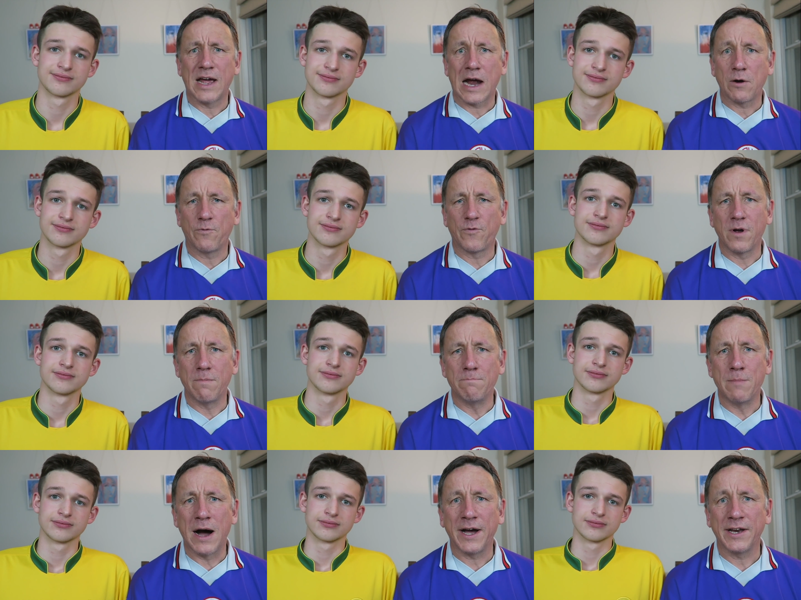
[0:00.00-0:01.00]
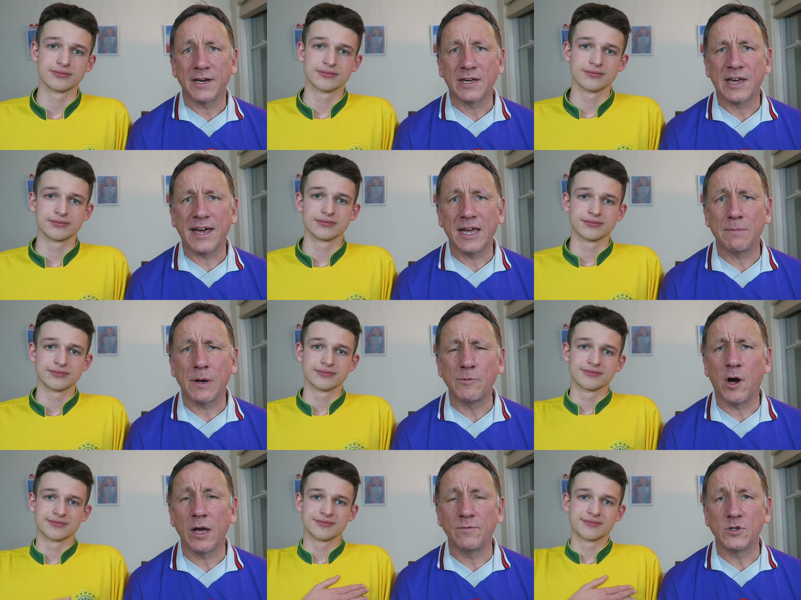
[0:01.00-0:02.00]
Speaker 1: now for a minor game. I'm
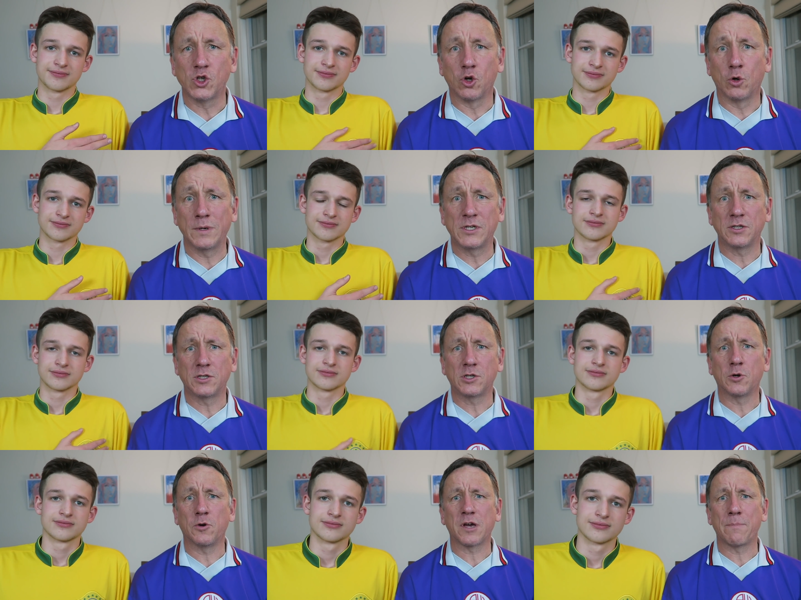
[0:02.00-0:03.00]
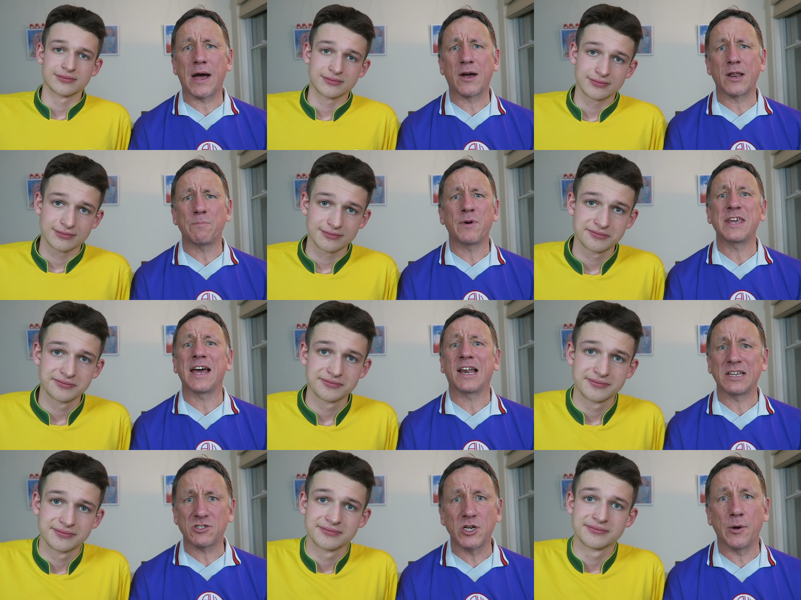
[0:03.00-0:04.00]
not even sure we should talk about it, but yeah,
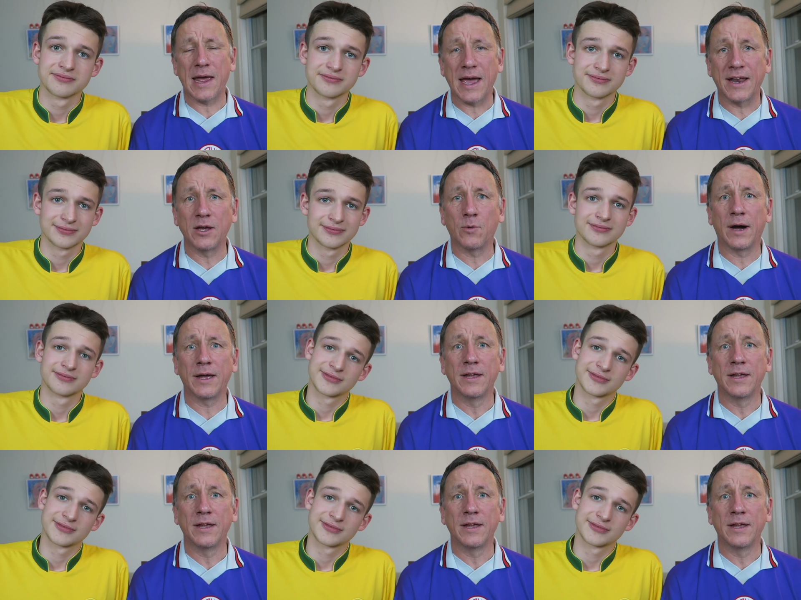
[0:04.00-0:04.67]
let's do it anyway.